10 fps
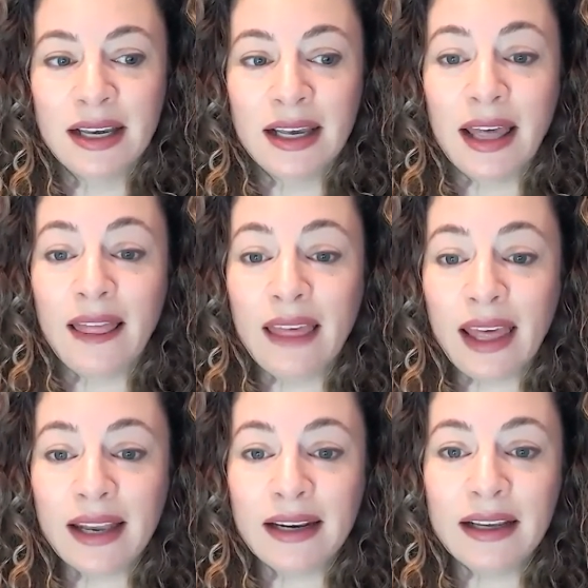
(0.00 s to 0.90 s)
And
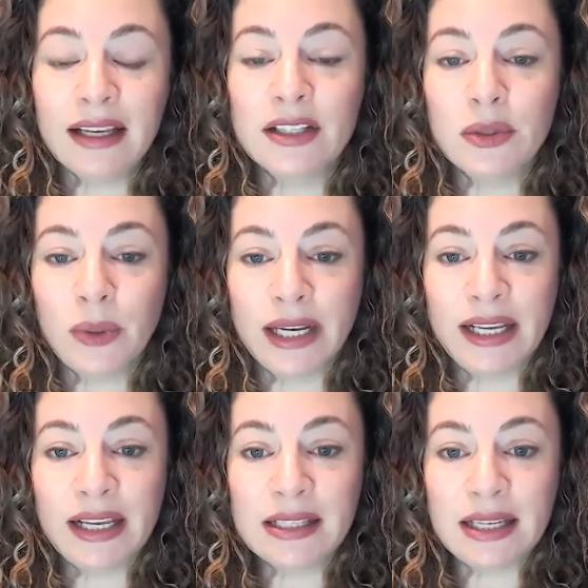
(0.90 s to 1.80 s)
then in
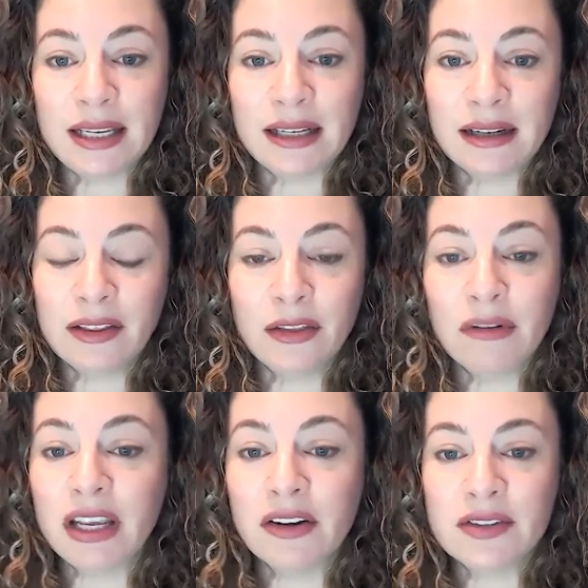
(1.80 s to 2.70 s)
2018,
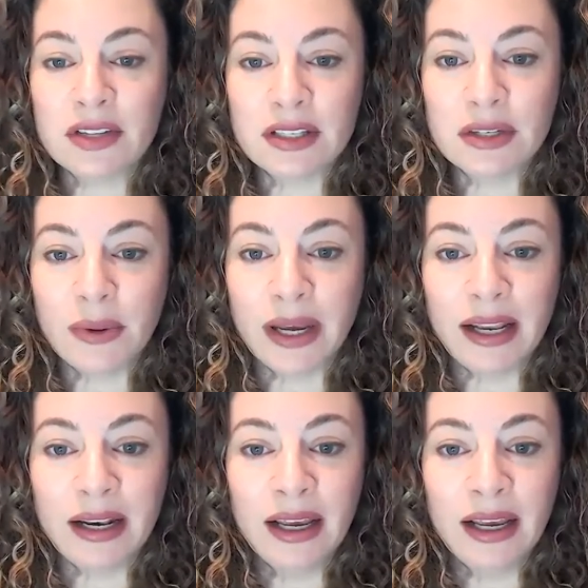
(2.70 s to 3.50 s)
3 years into it,